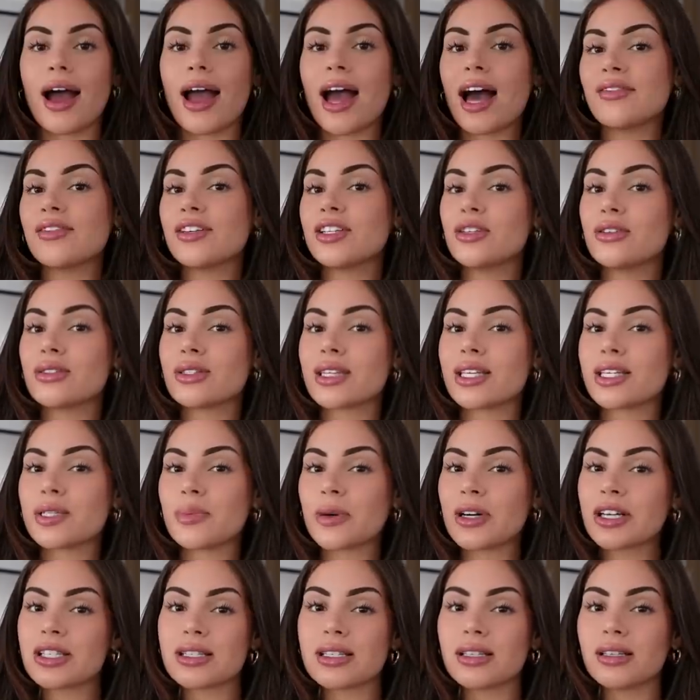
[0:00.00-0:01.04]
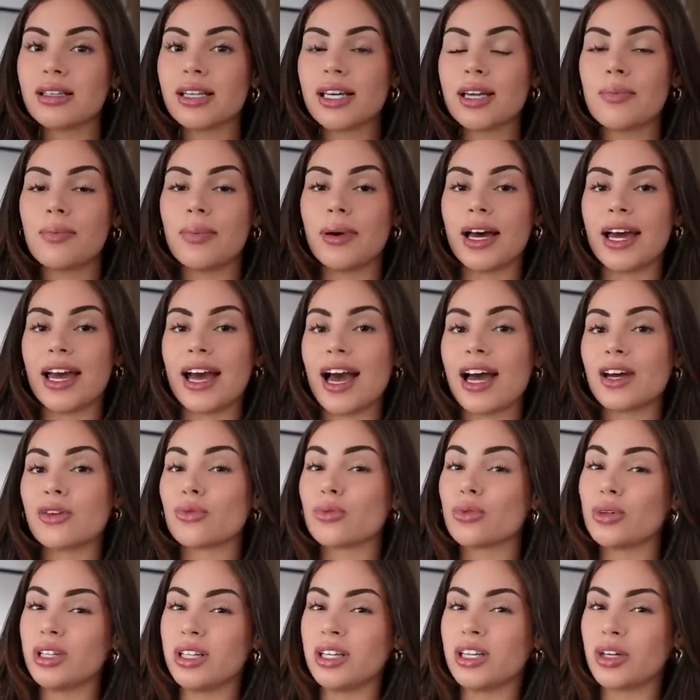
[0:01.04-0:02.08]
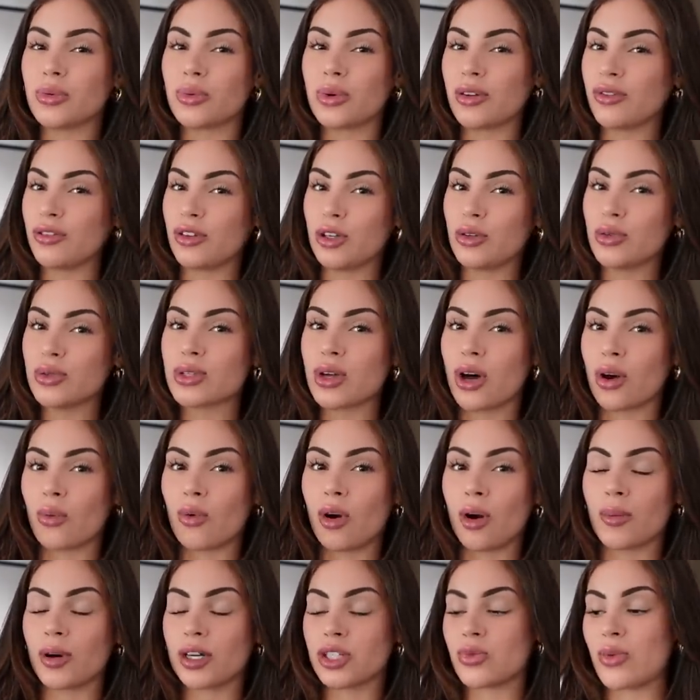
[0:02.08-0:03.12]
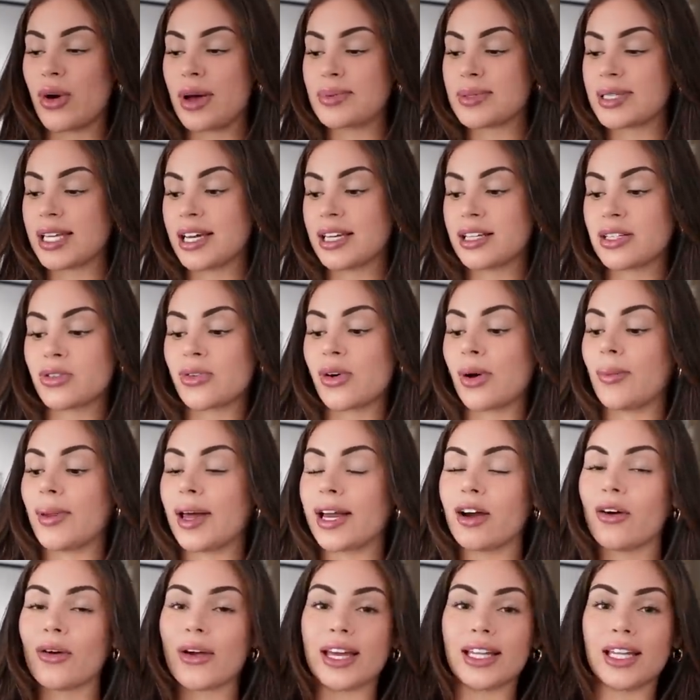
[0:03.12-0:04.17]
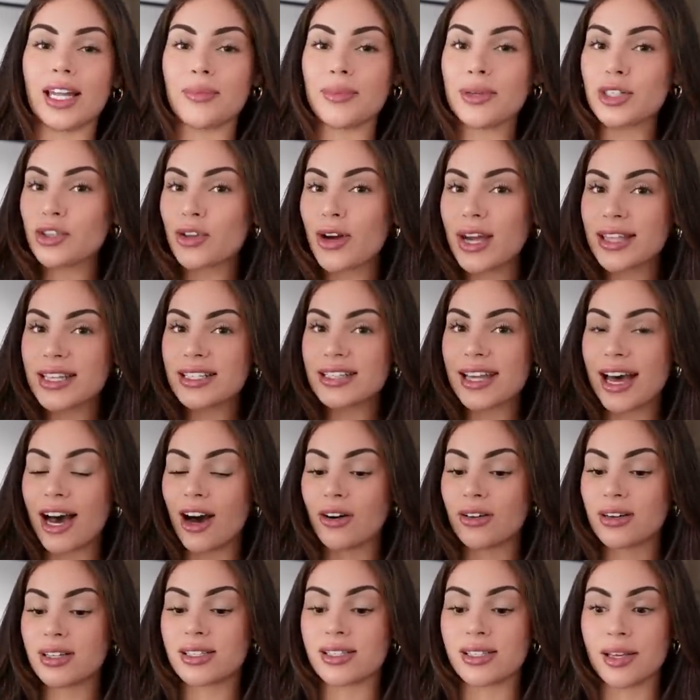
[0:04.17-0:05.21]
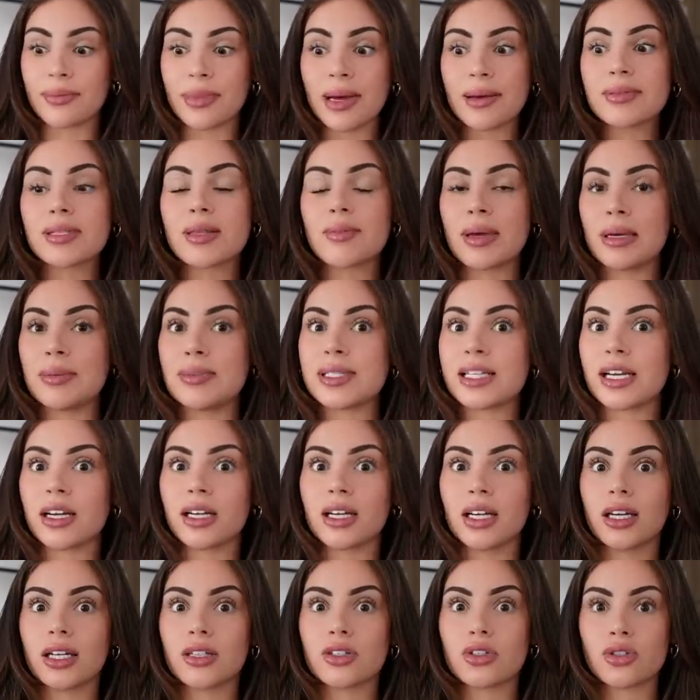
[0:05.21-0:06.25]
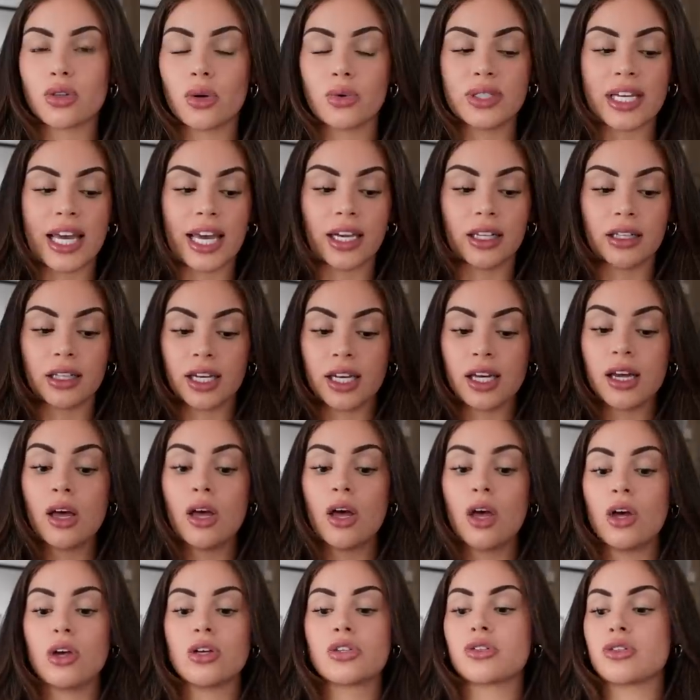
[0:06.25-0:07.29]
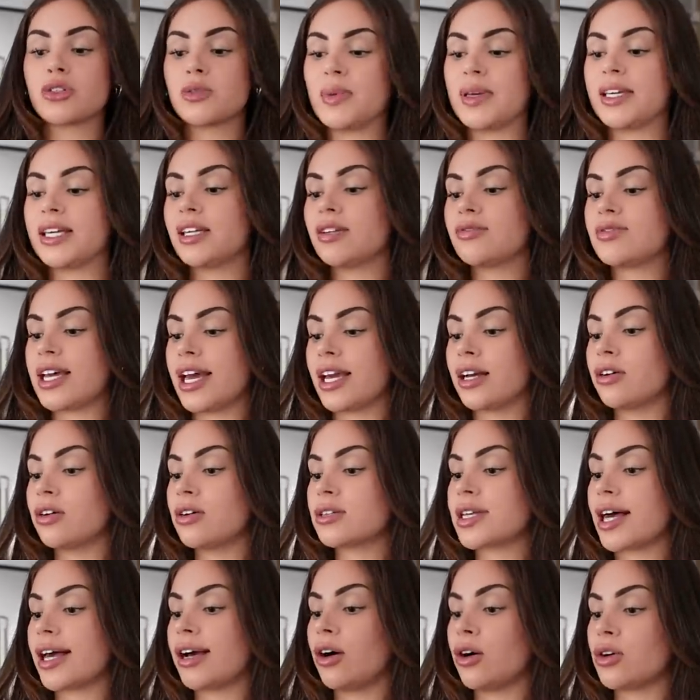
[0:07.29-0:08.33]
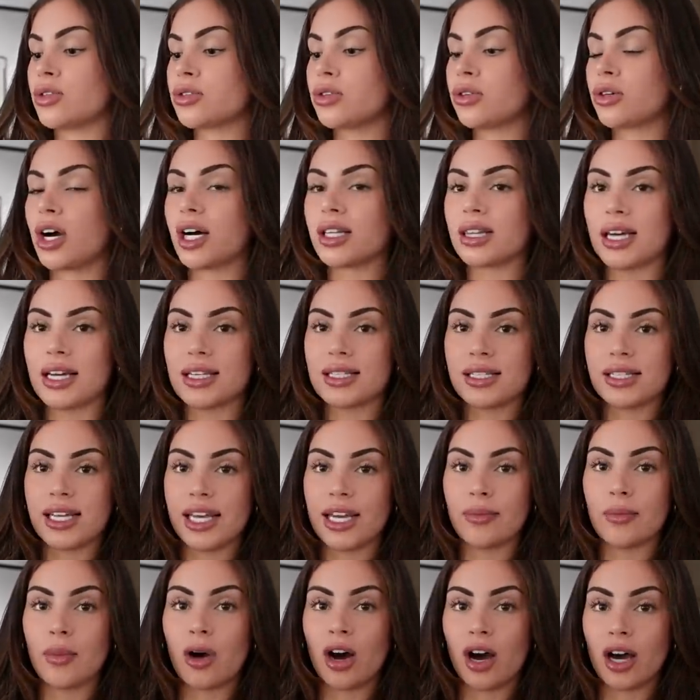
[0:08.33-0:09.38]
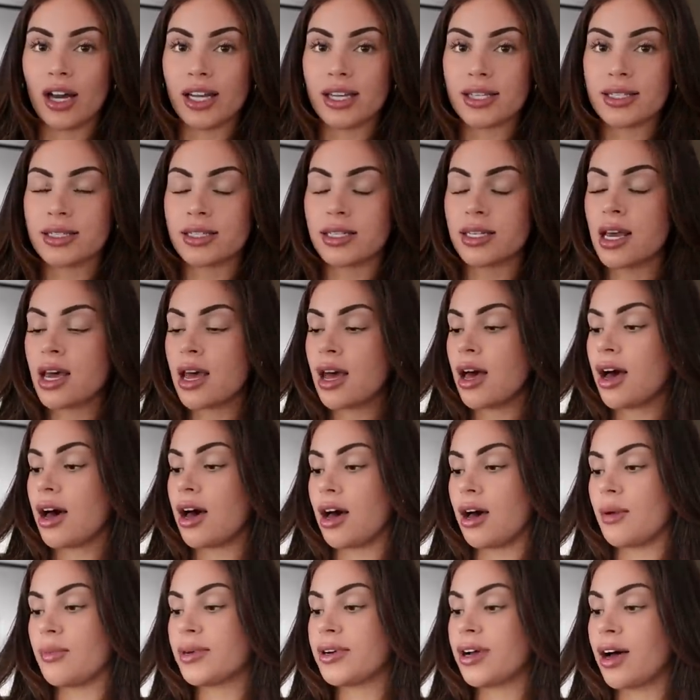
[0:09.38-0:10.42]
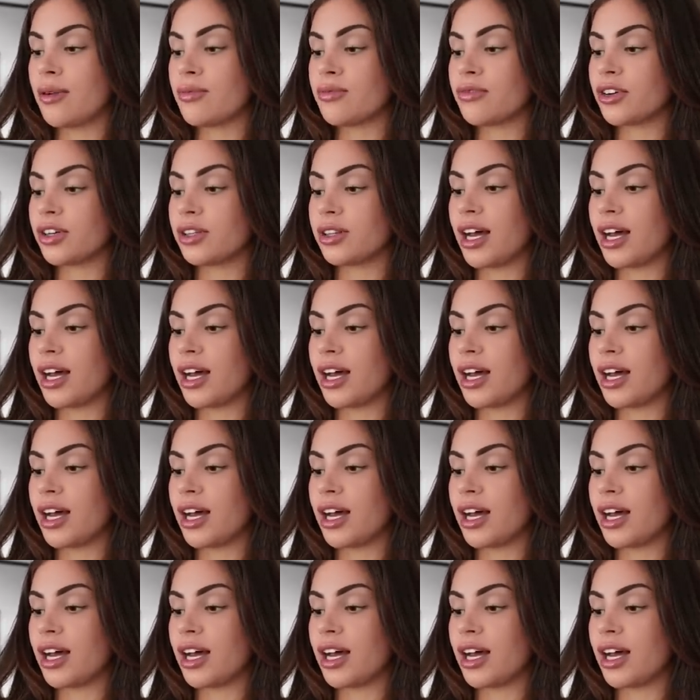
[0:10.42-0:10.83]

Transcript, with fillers: I haven't used this personally, but it had really good reviews on Walmart's website. So I'm like, okay, let me try this out because sometimes the baby's hair can get so tangly. So speaking of tangles, I also got that same Honest um, Comfort